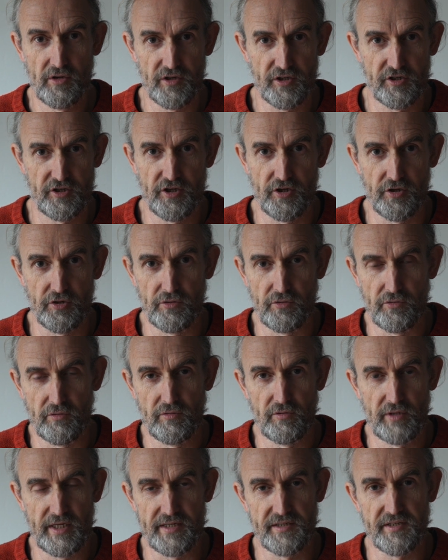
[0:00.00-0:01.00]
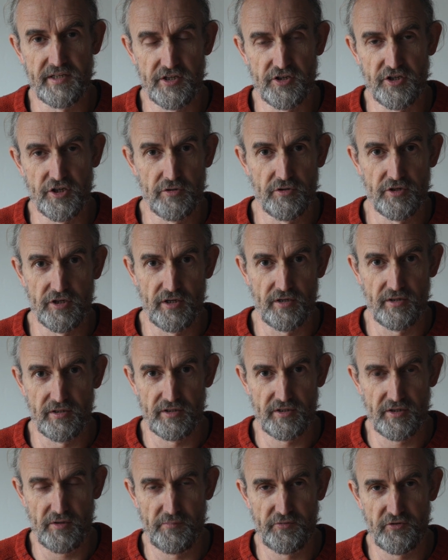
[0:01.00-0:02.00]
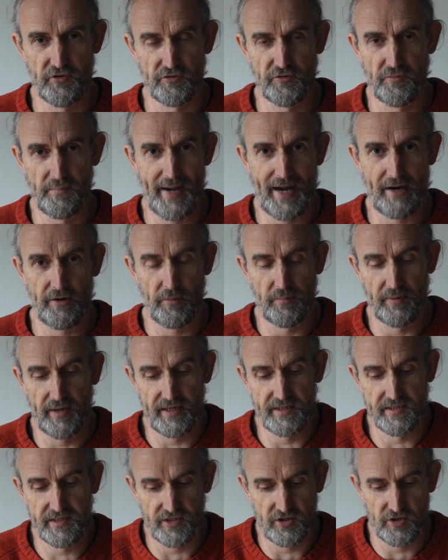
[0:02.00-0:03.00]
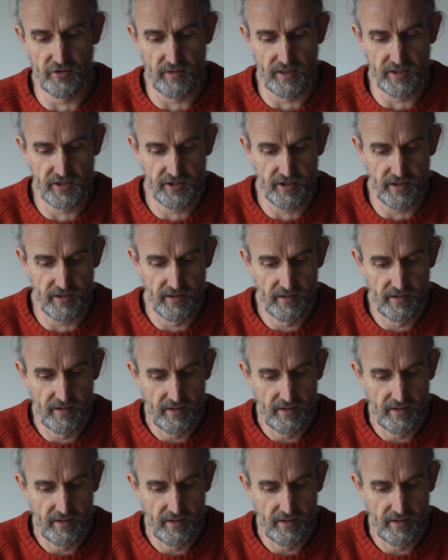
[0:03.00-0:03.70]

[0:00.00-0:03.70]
two institutions, a sort of power play situation.